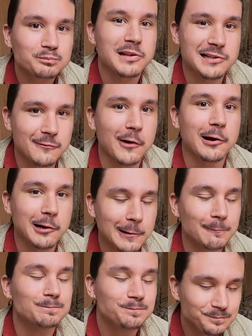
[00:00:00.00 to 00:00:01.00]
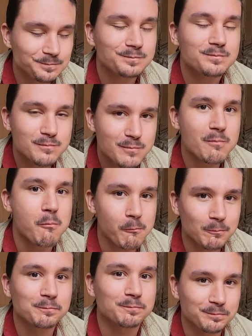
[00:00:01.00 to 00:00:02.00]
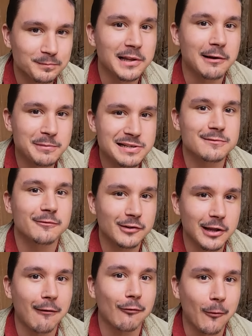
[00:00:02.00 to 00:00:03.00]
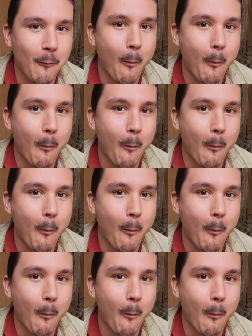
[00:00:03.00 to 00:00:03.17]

That's very good. Love me some falafel.